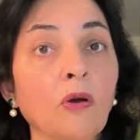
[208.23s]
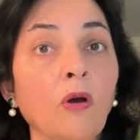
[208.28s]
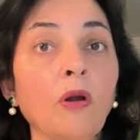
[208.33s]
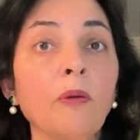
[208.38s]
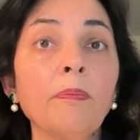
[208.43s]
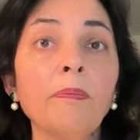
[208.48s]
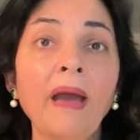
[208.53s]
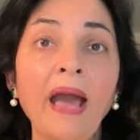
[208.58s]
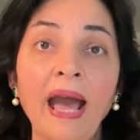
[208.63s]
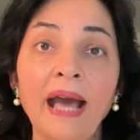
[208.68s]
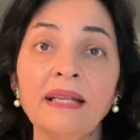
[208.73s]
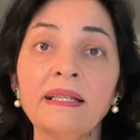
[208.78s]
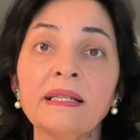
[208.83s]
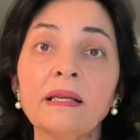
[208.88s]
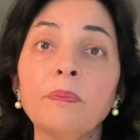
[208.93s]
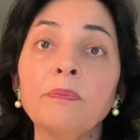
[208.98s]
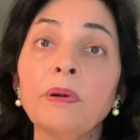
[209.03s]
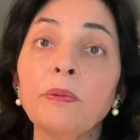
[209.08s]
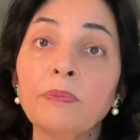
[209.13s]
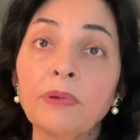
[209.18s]
or pass
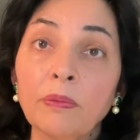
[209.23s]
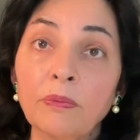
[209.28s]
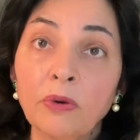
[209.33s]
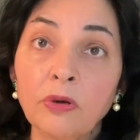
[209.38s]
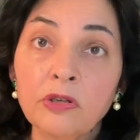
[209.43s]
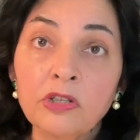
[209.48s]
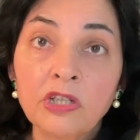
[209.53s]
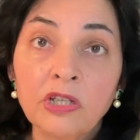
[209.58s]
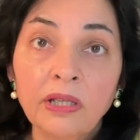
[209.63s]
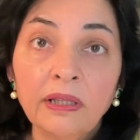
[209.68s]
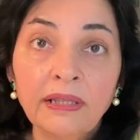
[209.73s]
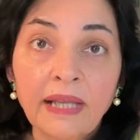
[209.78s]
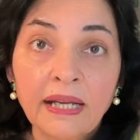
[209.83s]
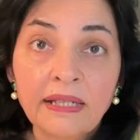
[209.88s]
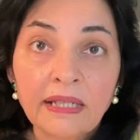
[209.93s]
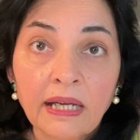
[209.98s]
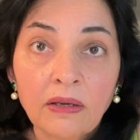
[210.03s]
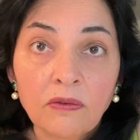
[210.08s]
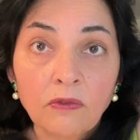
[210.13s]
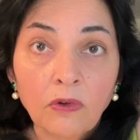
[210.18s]
up a promotion
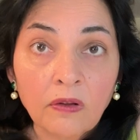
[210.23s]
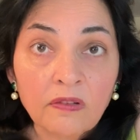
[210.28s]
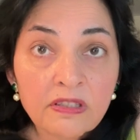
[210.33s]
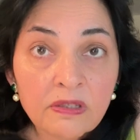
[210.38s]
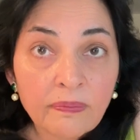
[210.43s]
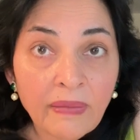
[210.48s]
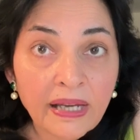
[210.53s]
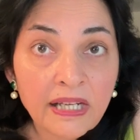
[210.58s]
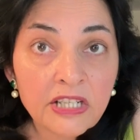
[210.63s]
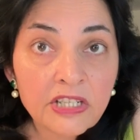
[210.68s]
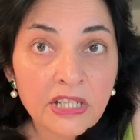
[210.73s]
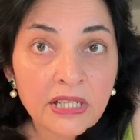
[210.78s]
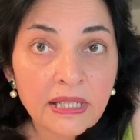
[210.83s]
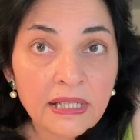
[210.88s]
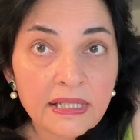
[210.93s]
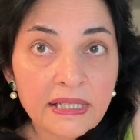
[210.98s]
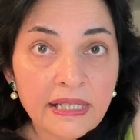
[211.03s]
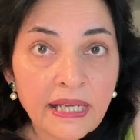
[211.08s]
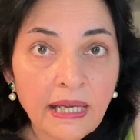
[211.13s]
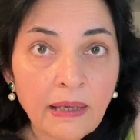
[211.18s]
that involves managing a
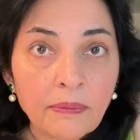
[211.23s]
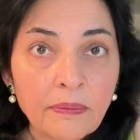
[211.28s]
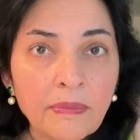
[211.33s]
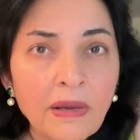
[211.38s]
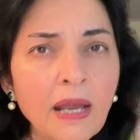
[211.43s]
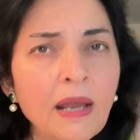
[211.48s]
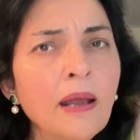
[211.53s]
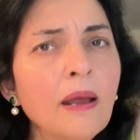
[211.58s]
team,